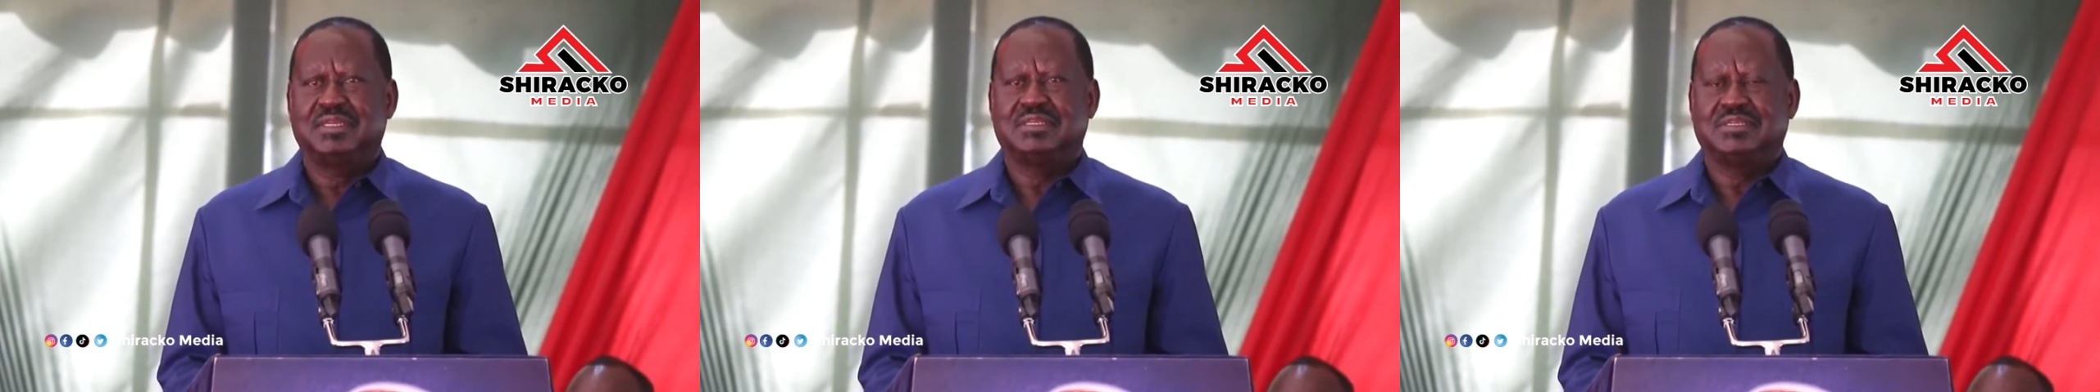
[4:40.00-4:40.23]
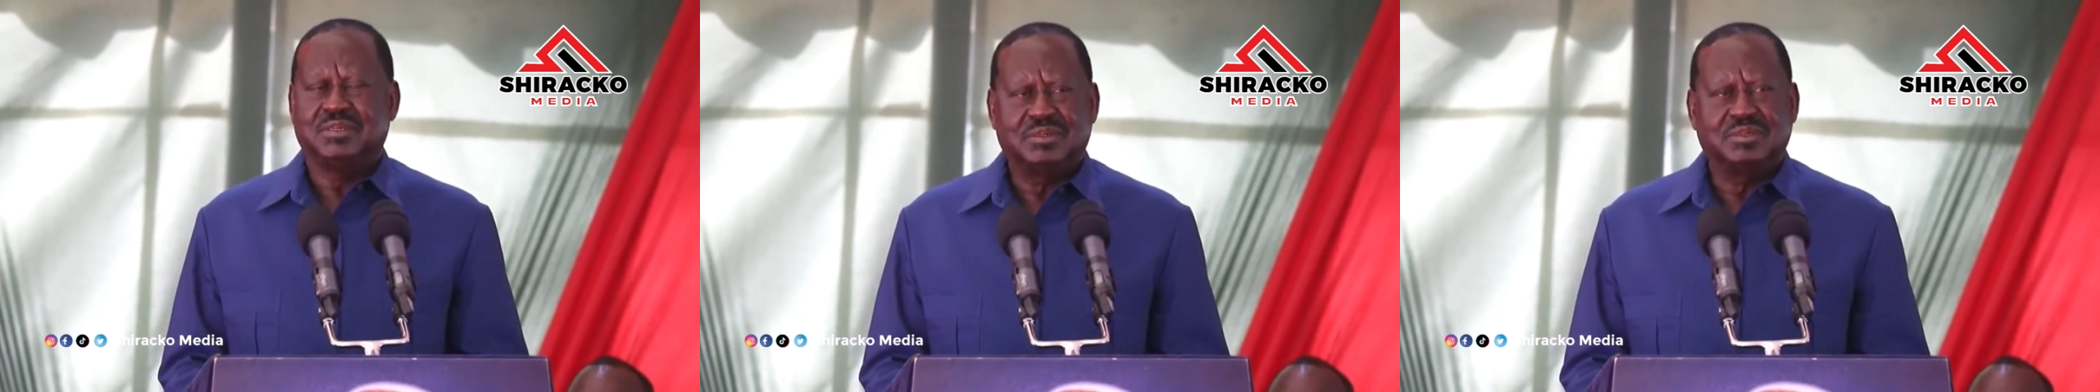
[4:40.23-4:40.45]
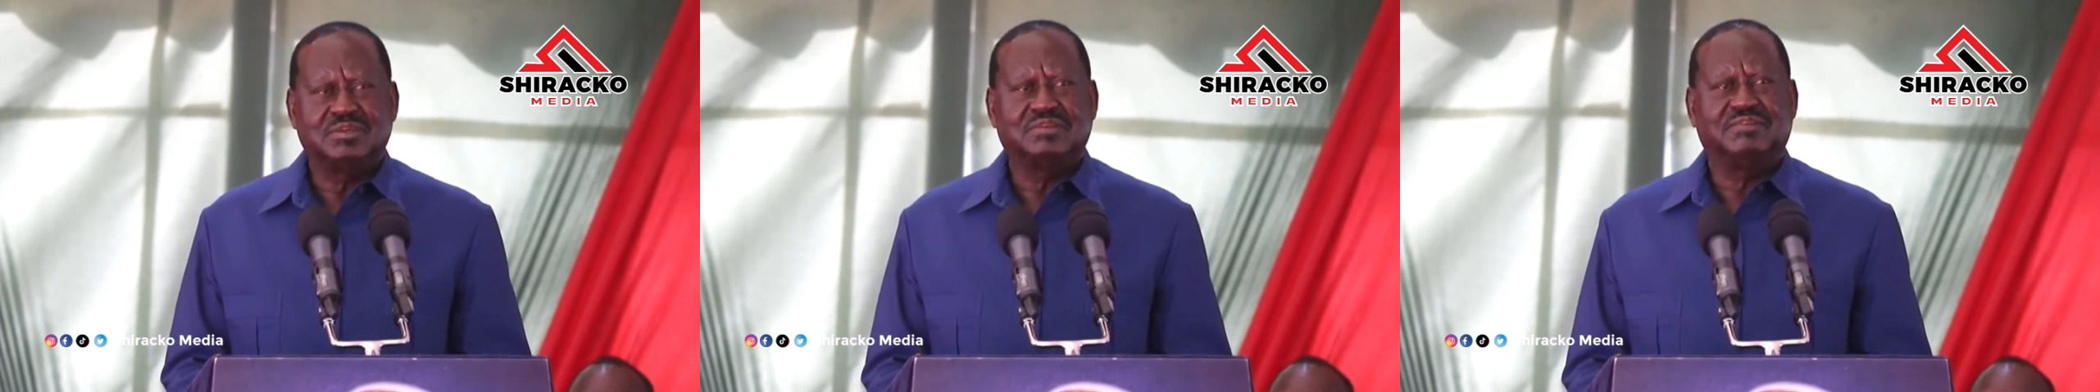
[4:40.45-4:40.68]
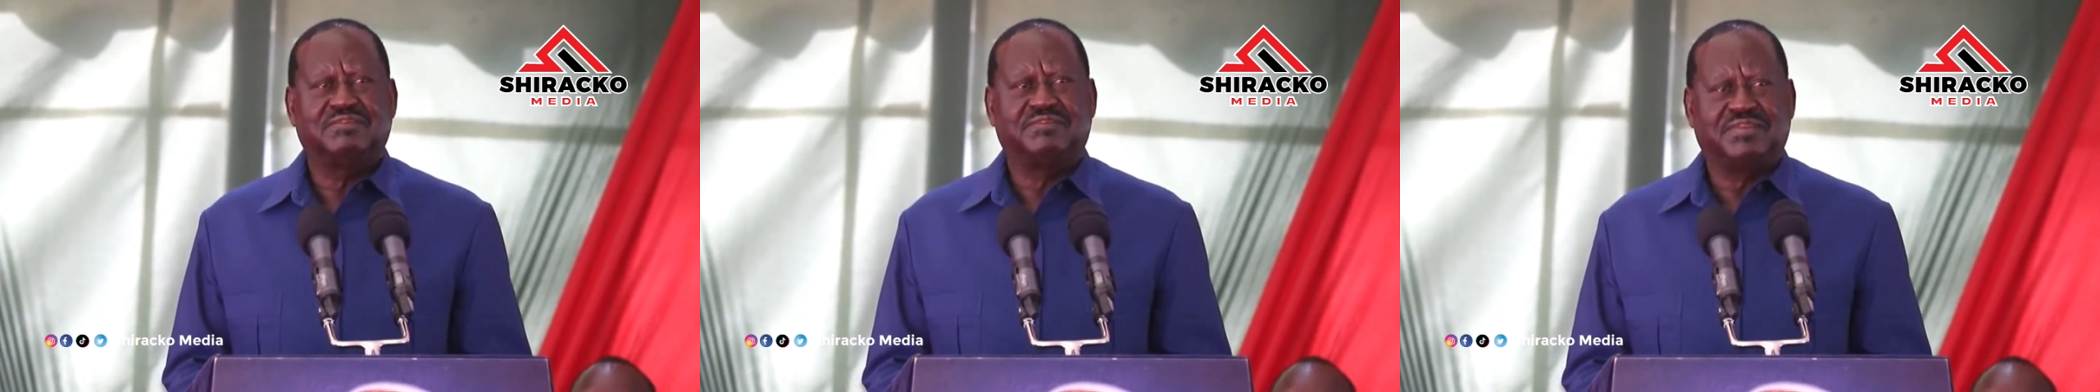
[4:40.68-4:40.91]
don't
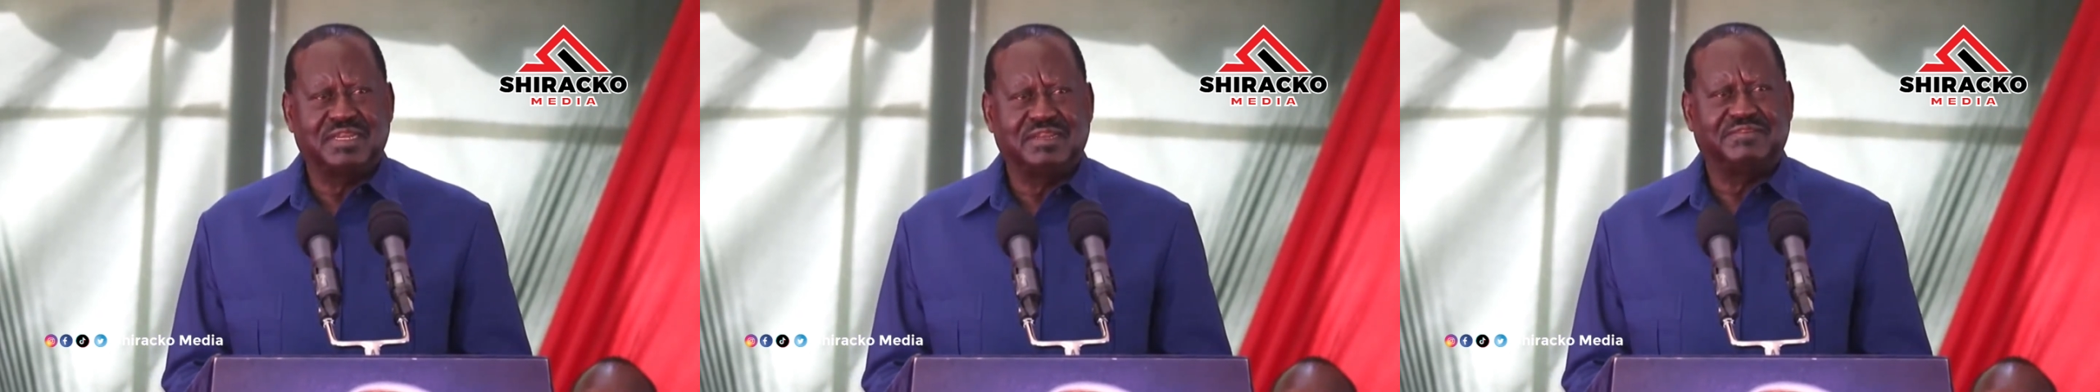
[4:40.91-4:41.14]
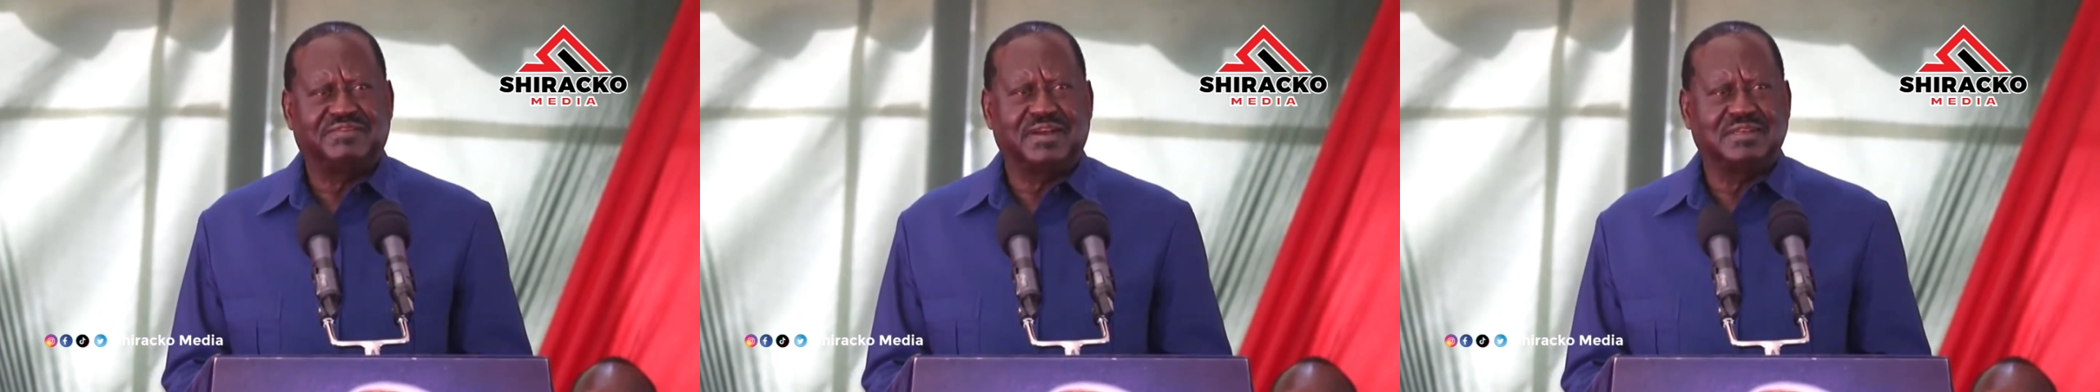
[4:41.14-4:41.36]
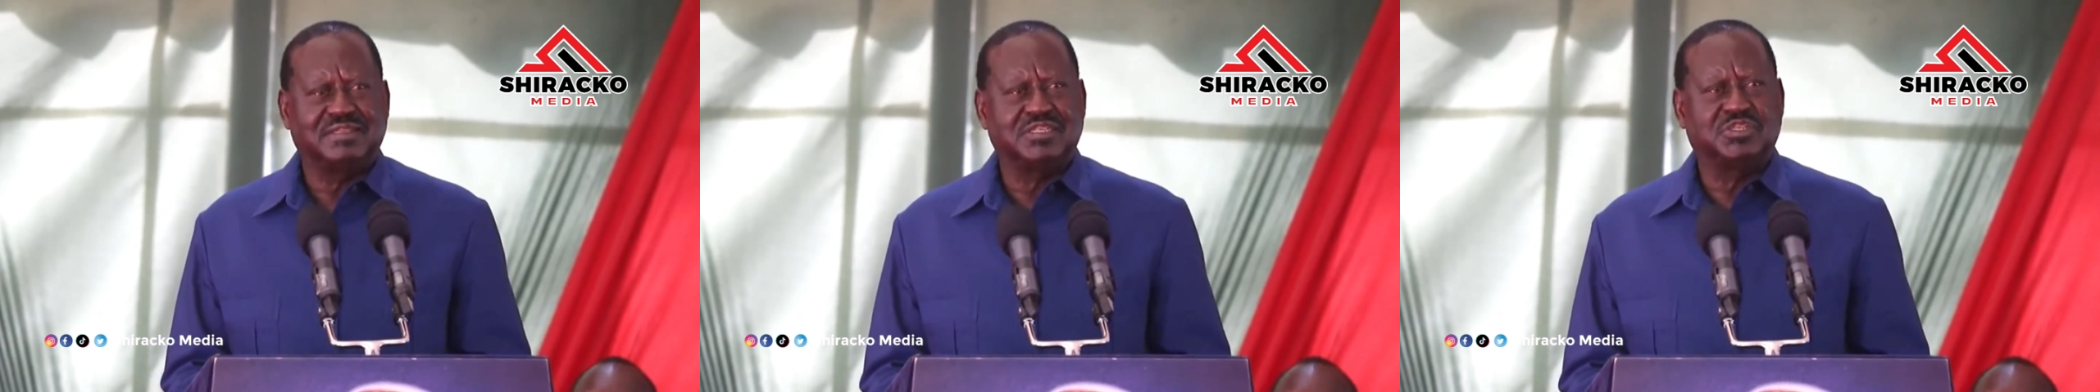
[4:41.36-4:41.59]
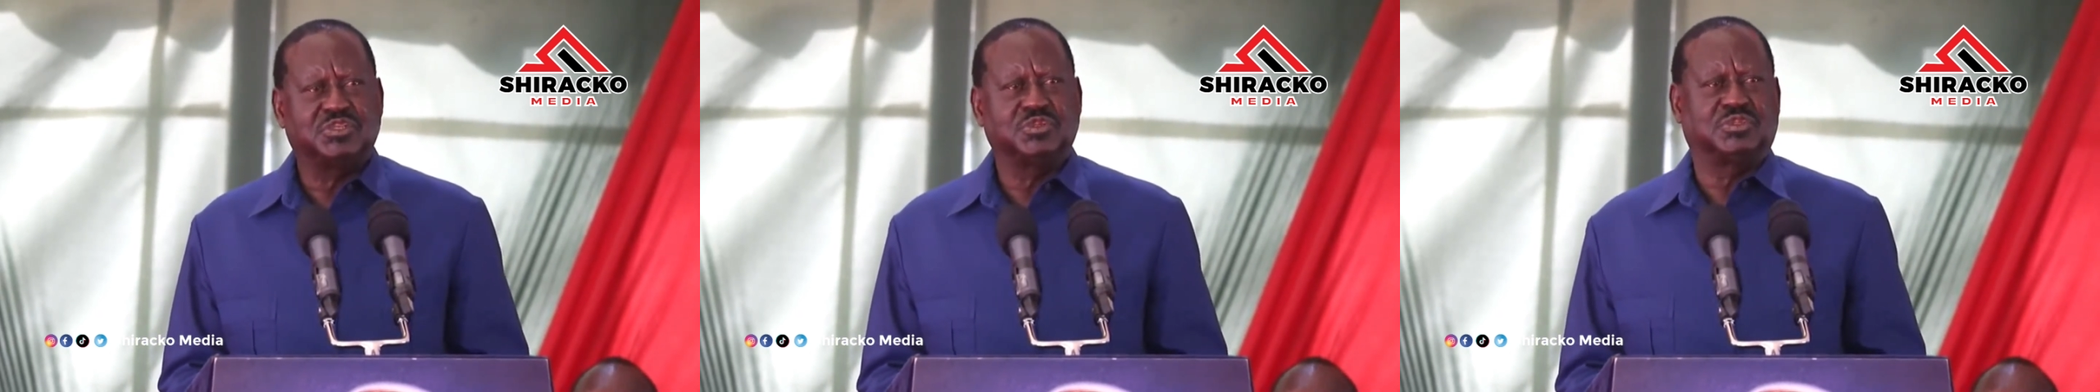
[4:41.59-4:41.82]
vilify
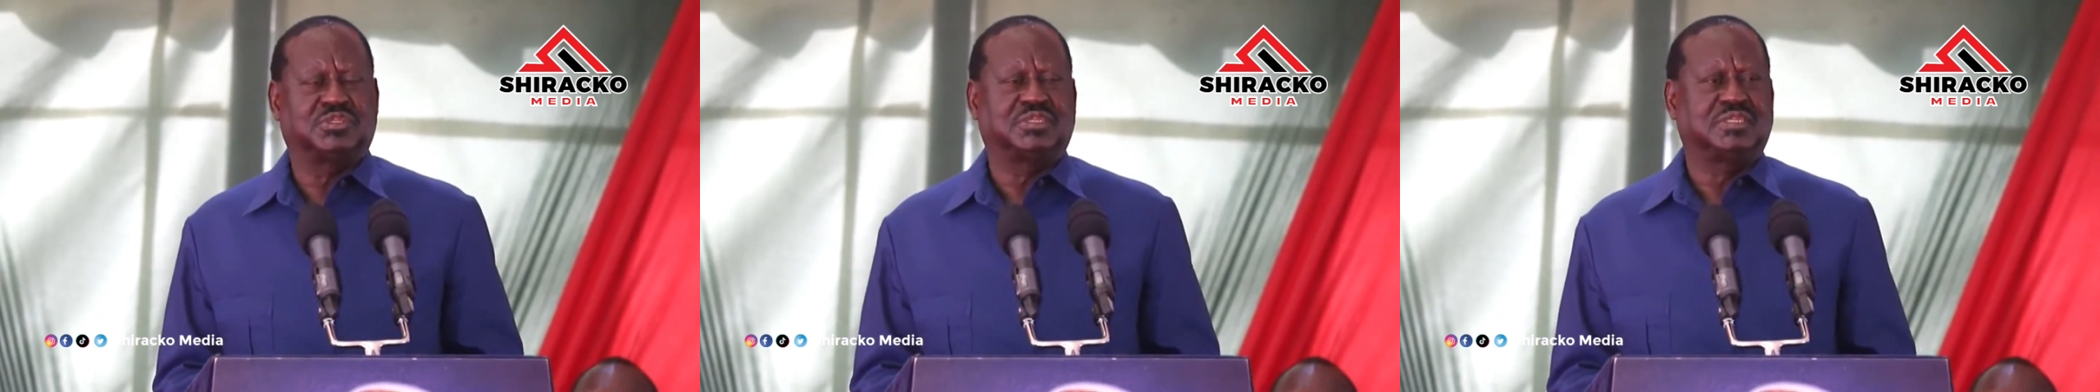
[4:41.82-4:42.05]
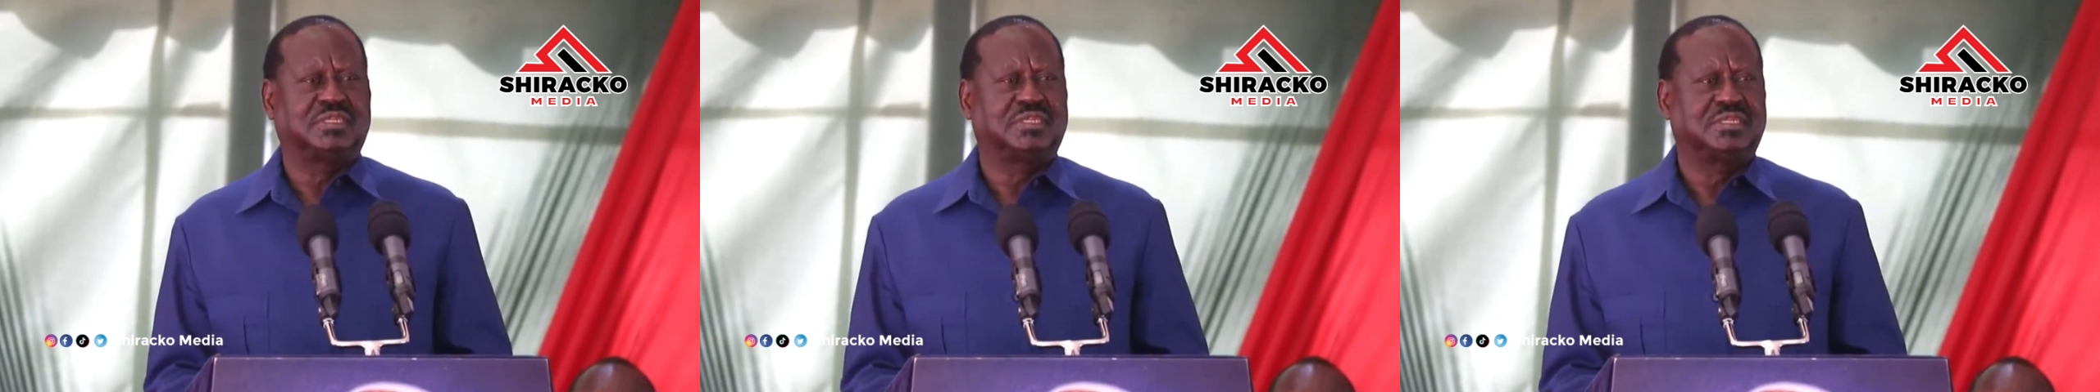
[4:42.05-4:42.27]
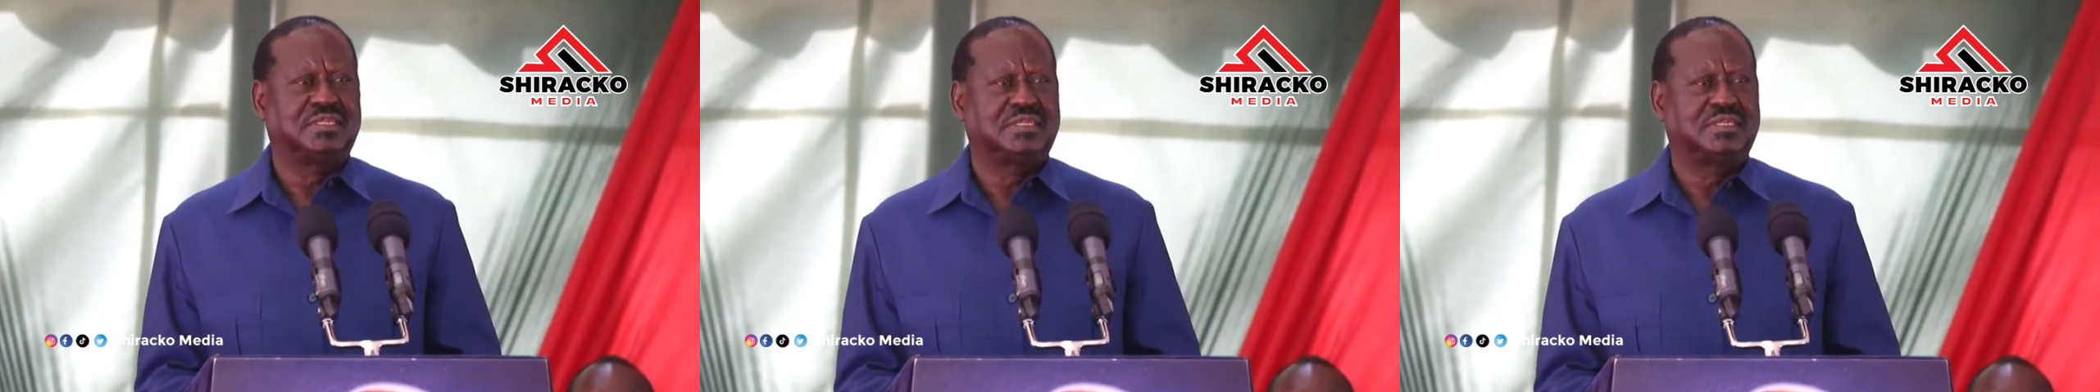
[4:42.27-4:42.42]
these youths.